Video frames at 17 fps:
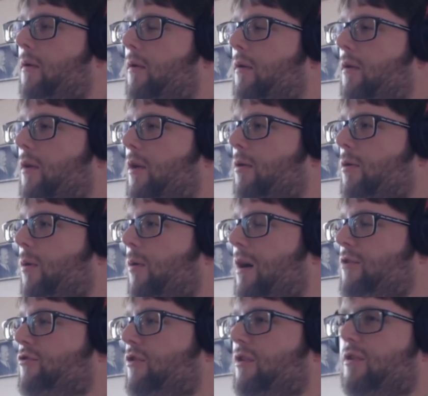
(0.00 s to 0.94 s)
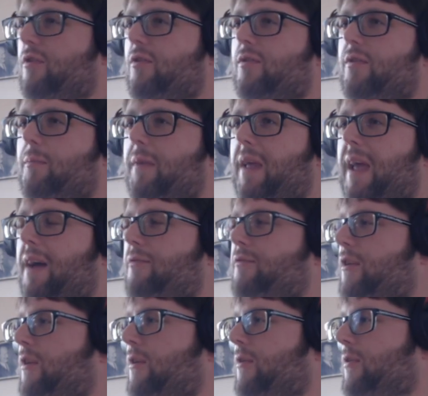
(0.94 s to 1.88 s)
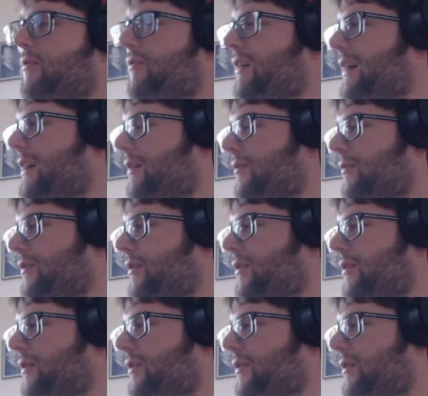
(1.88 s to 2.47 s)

No questions from the afternoon crowd.